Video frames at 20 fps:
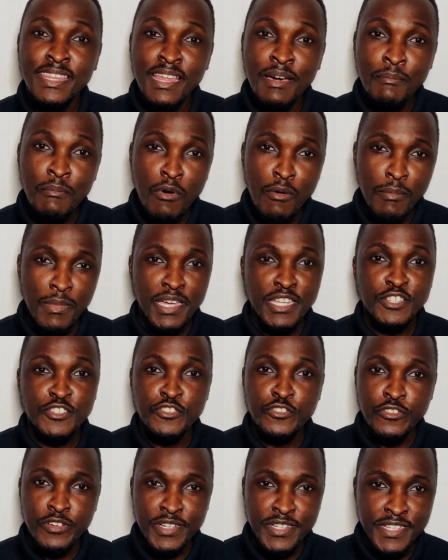The
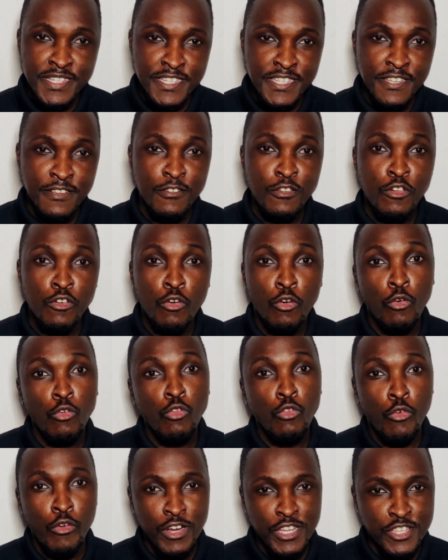moment you
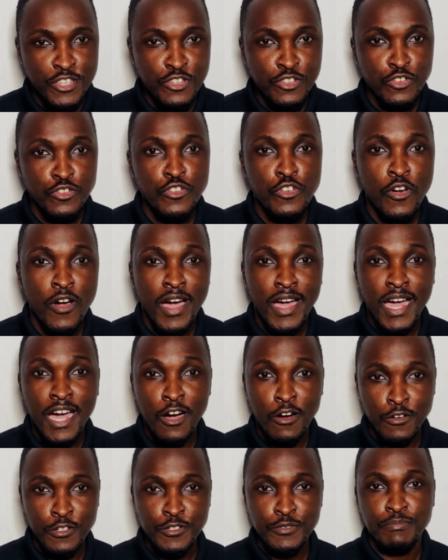restore your
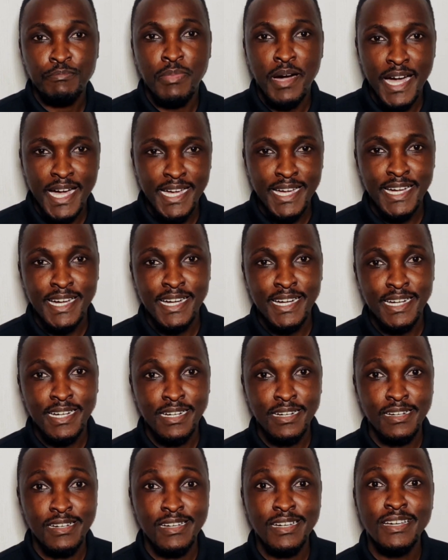account back,
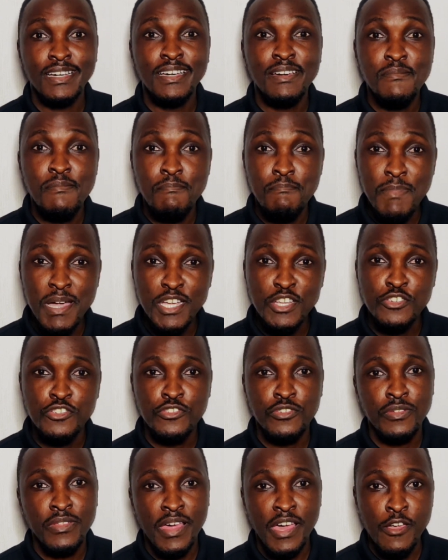make
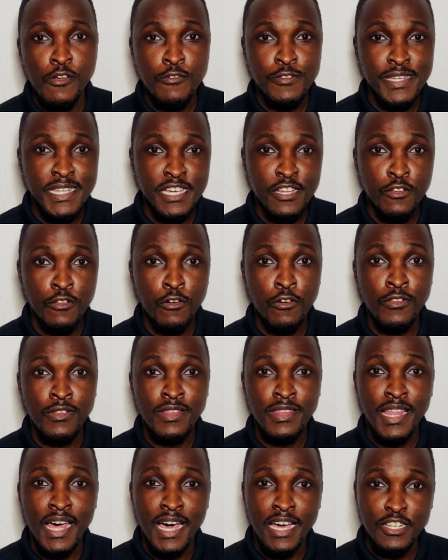sure that you turn
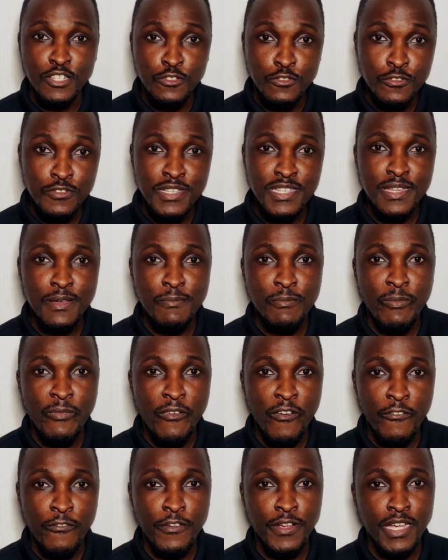on the two-step
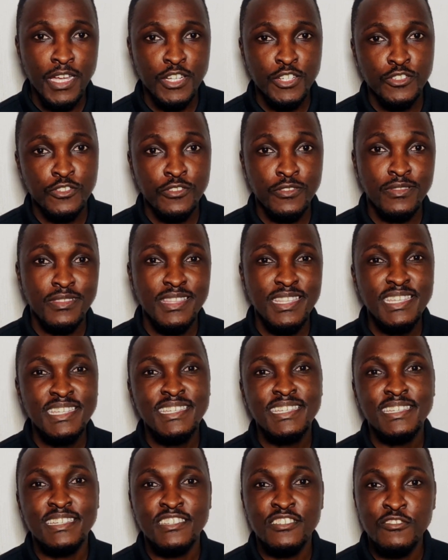verification.
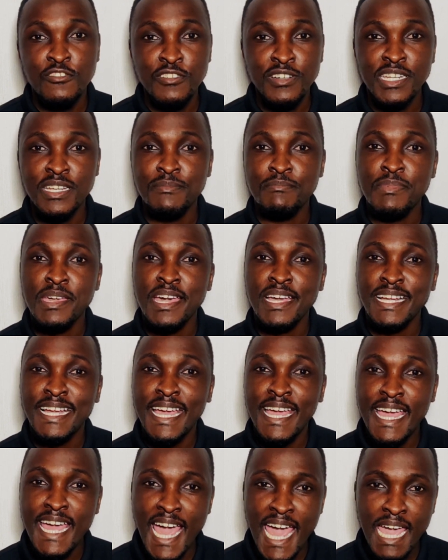This is gonna be a
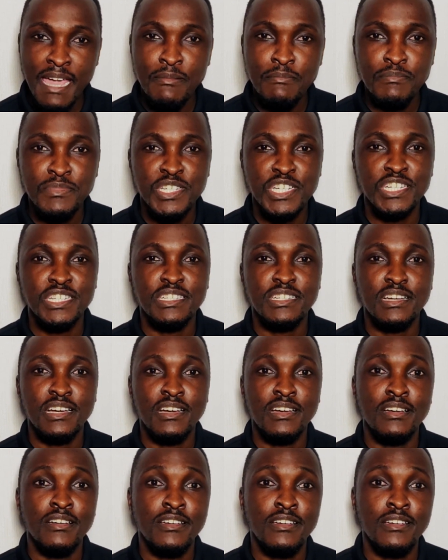game changer